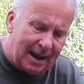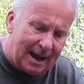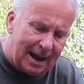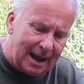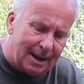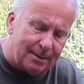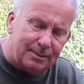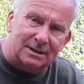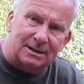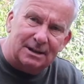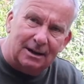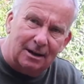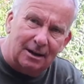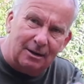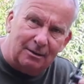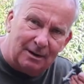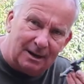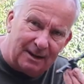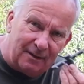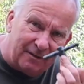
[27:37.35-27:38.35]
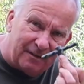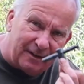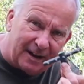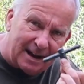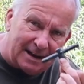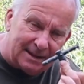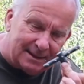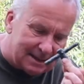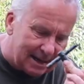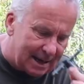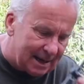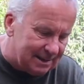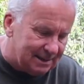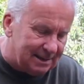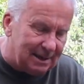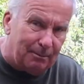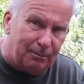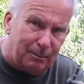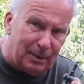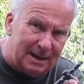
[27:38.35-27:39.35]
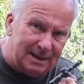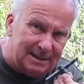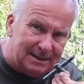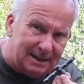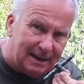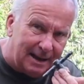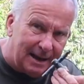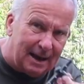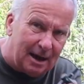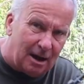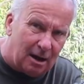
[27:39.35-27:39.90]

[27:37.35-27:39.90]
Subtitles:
Absolutely fantastic piece of kit.